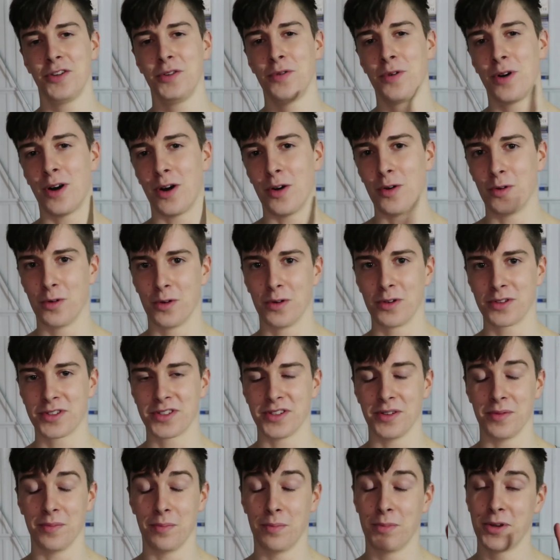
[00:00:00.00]
You are
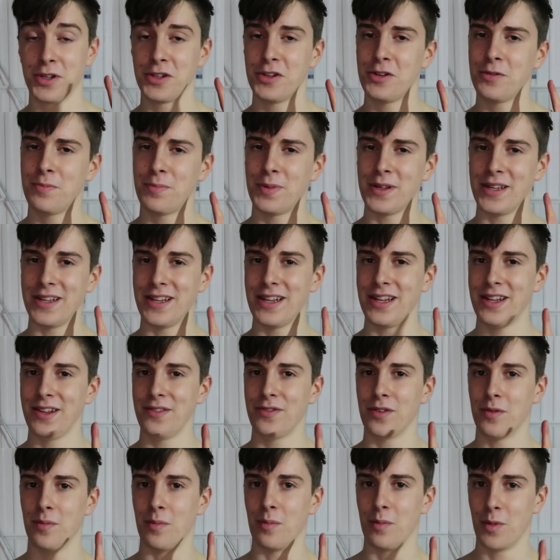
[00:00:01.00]
awesome, but you'd be
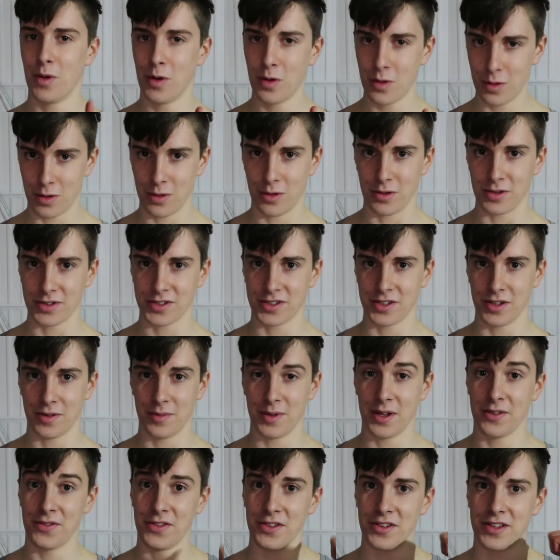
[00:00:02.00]
even more
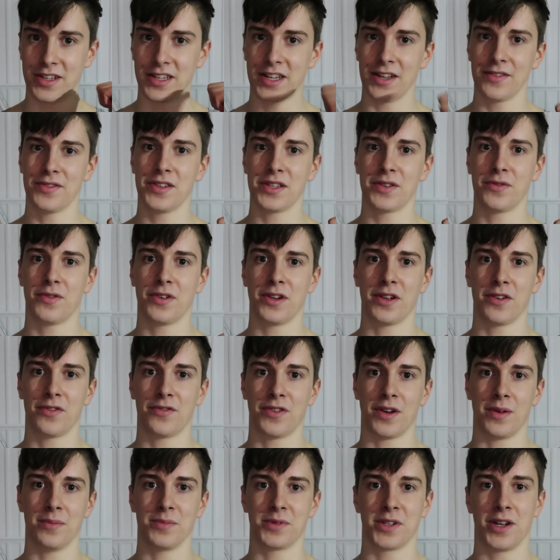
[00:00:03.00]
awesome if you give this video a
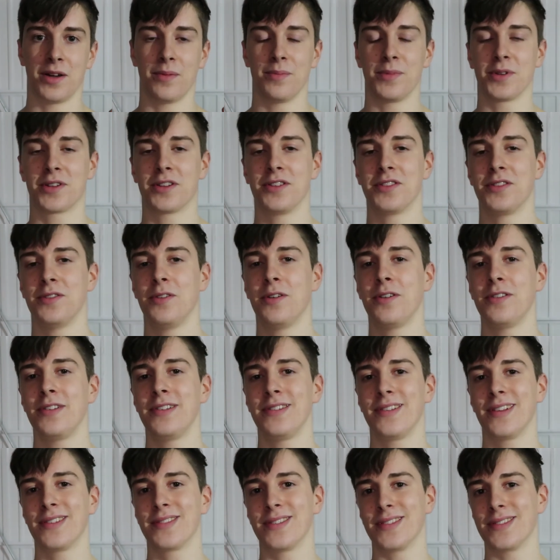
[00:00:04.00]
thumbs up, because not
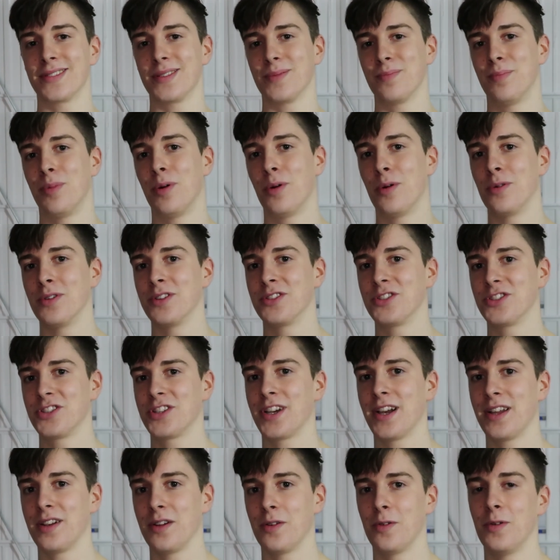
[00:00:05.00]
only does it support the
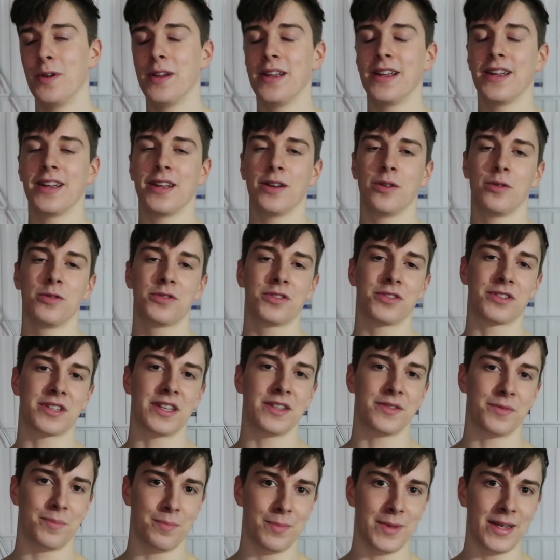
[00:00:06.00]
channel, it also
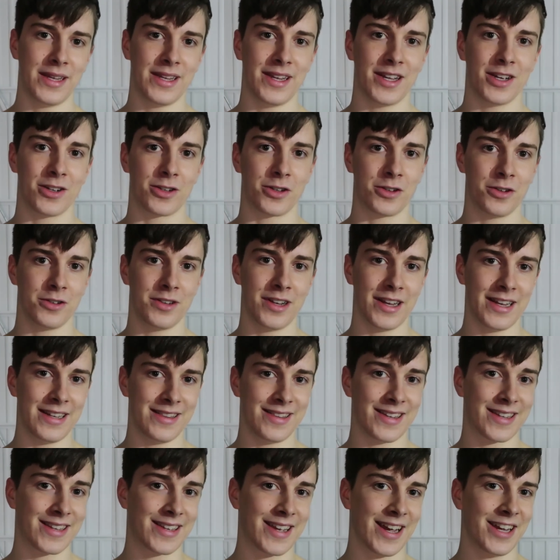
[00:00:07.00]
gives me a good
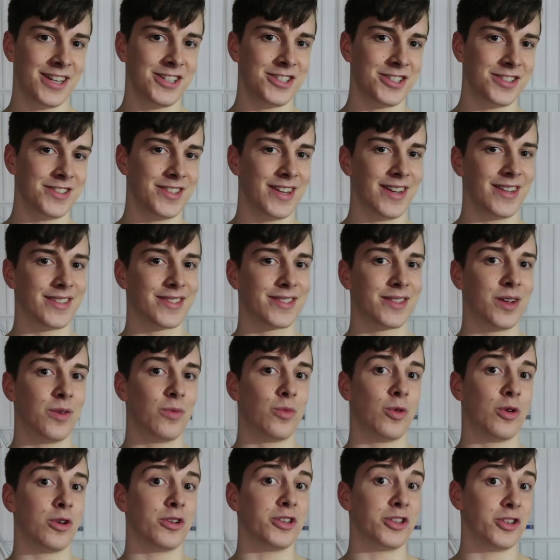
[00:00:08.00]
indication as to
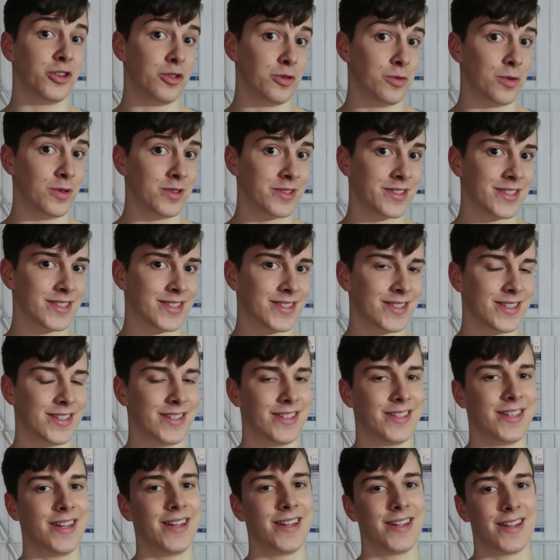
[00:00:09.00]
what you want to
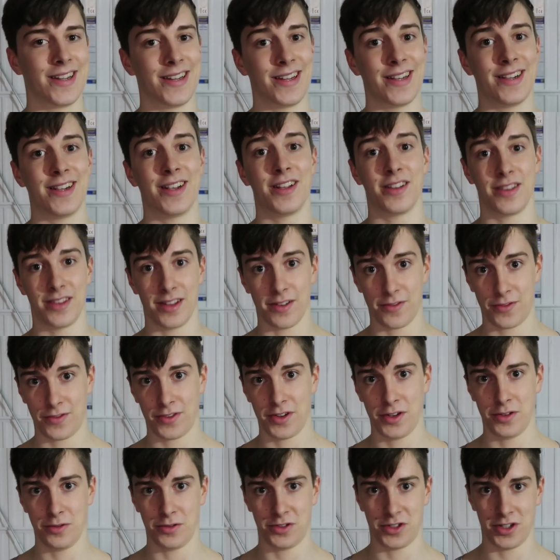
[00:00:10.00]
see in the
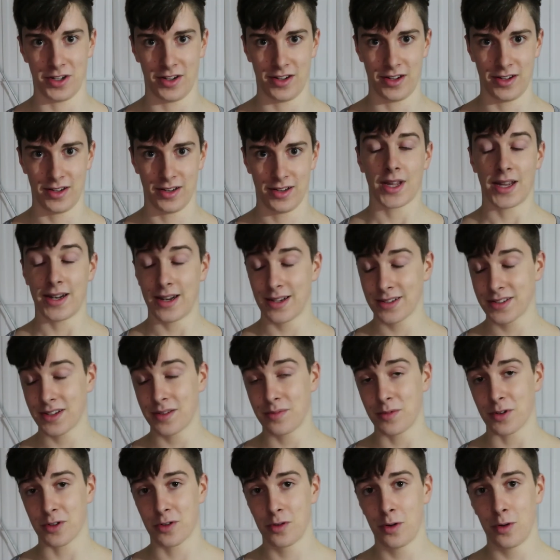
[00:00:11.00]
future. And as
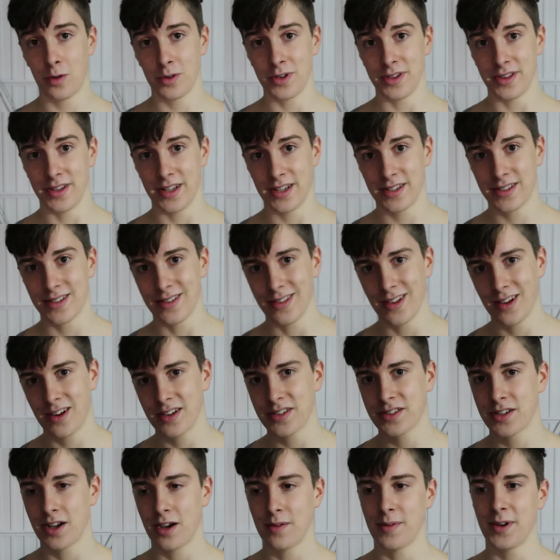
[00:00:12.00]
I'm recording this,
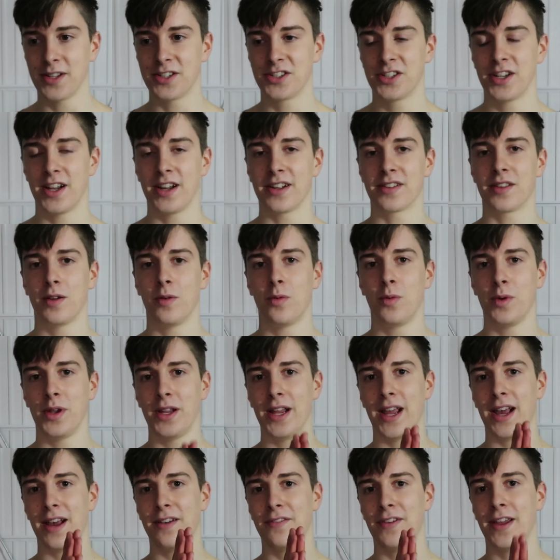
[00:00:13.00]
last time I checked,
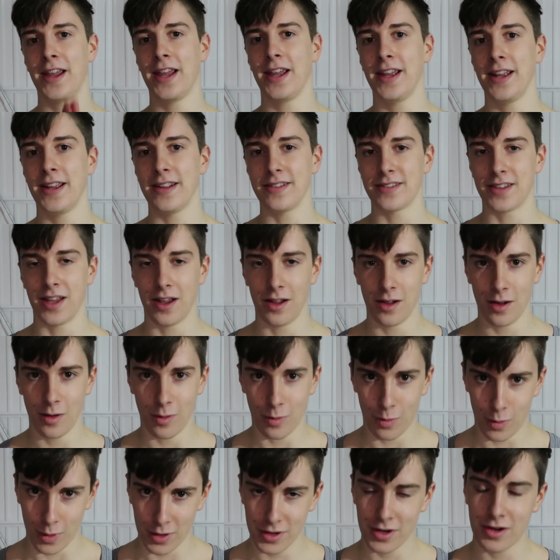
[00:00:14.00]
we have hit
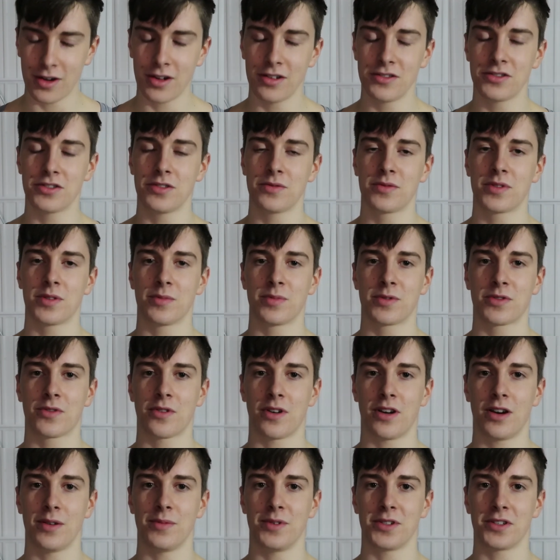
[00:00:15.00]
100
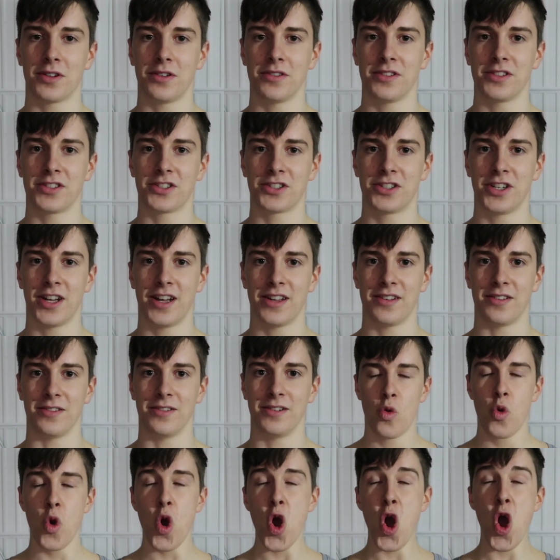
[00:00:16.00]
subscribers on this
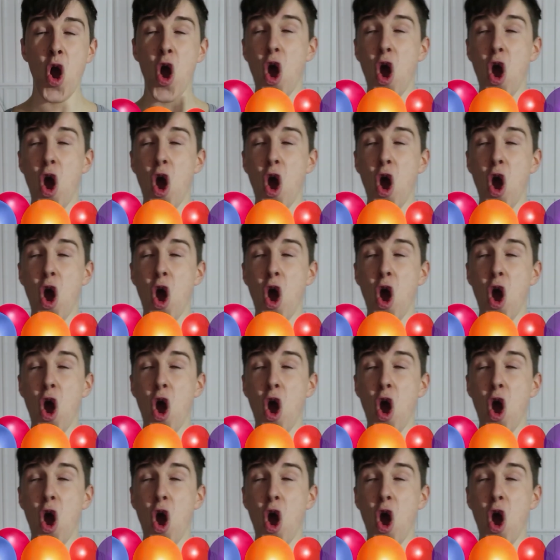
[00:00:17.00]
channel. Woo!